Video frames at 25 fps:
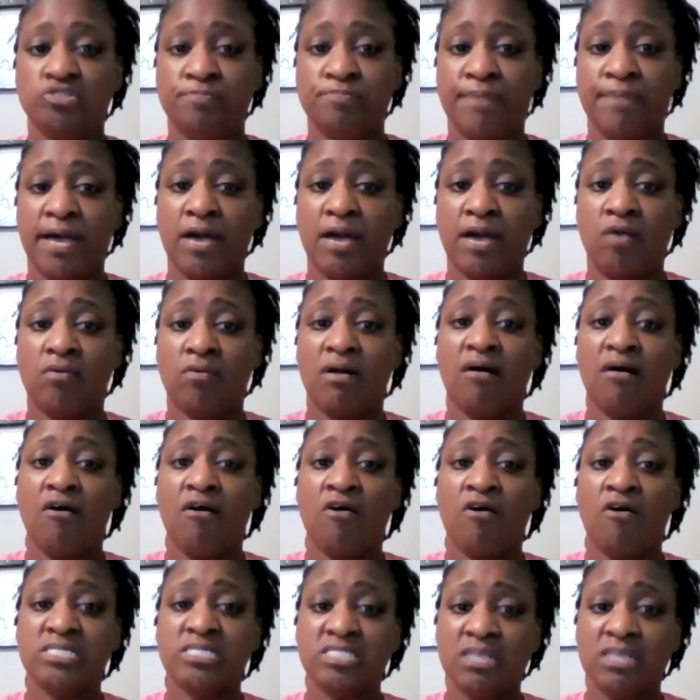
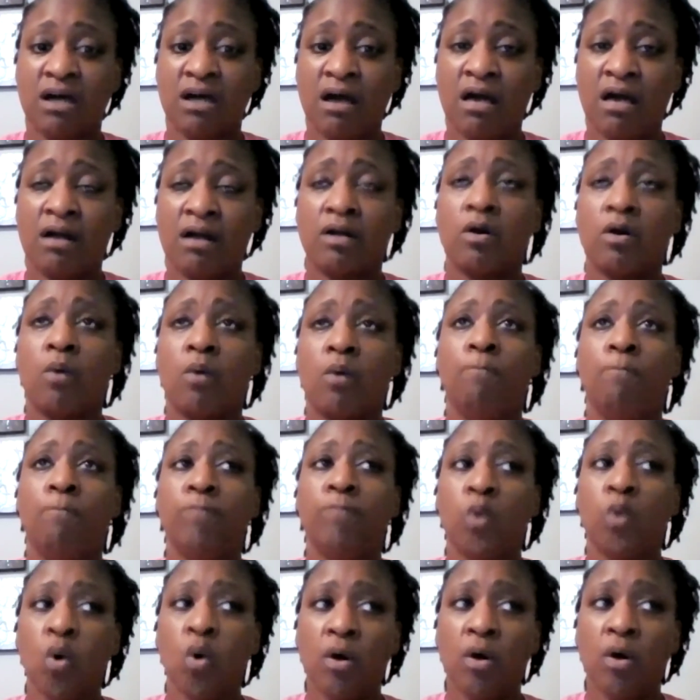100-pound cardstock,
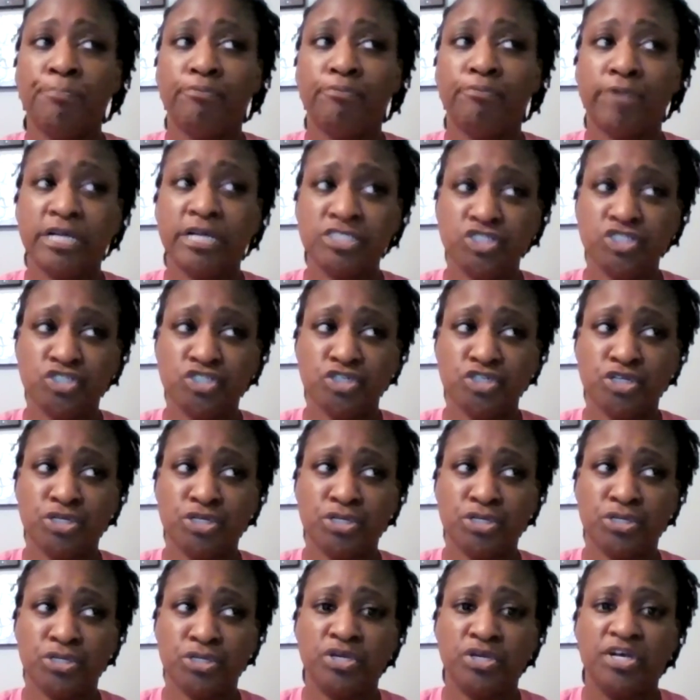more
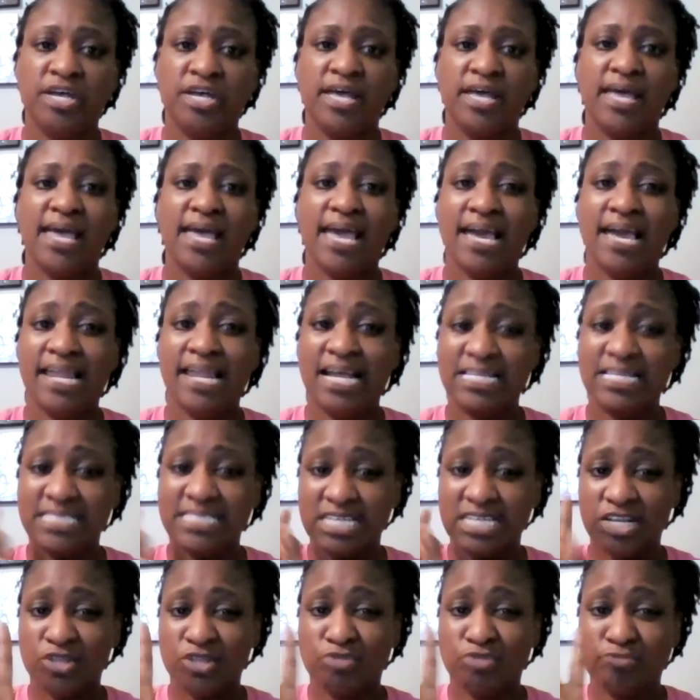pressure,
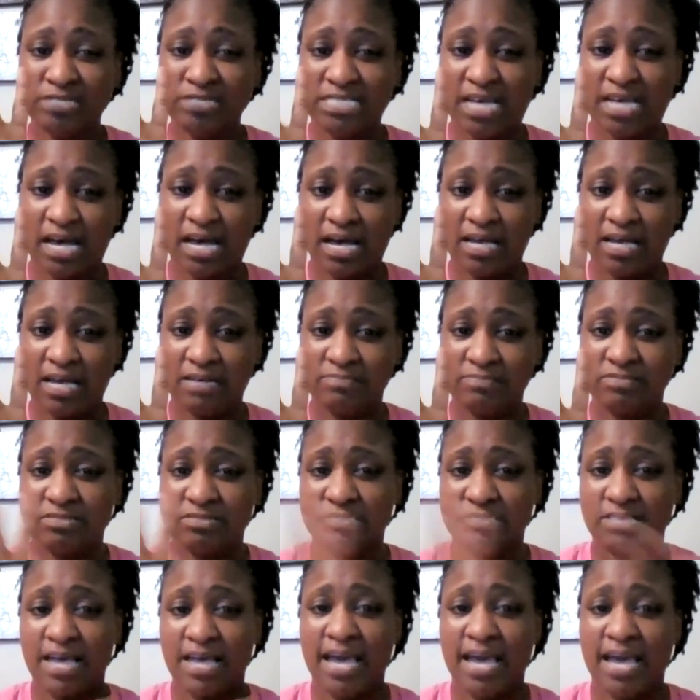and I did it 3
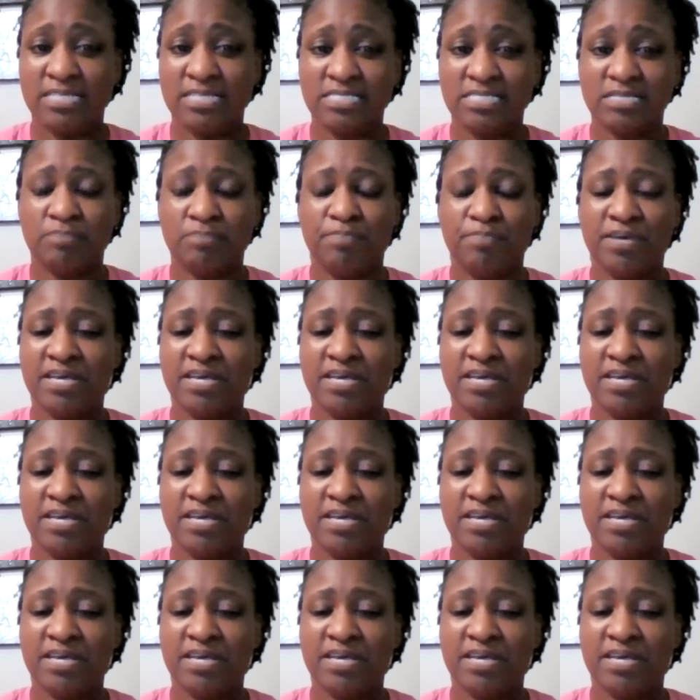times.